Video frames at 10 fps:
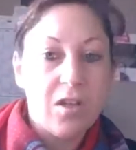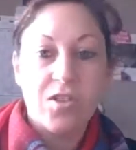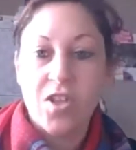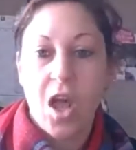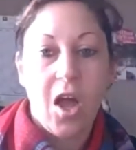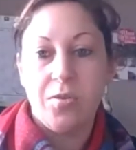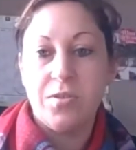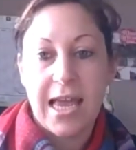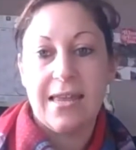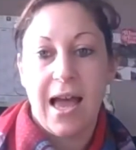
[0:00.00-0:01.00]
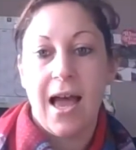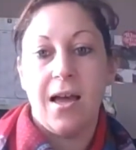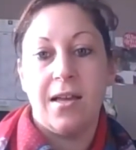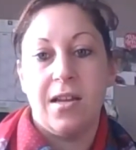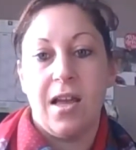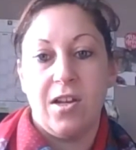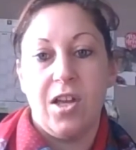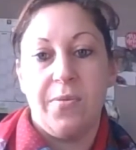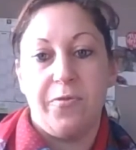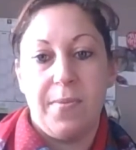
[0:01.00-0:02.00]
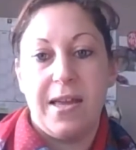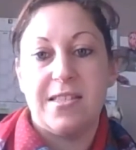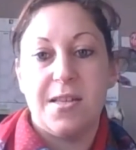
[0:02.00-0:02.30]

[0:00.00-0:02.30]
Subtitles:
So take that and learn from it.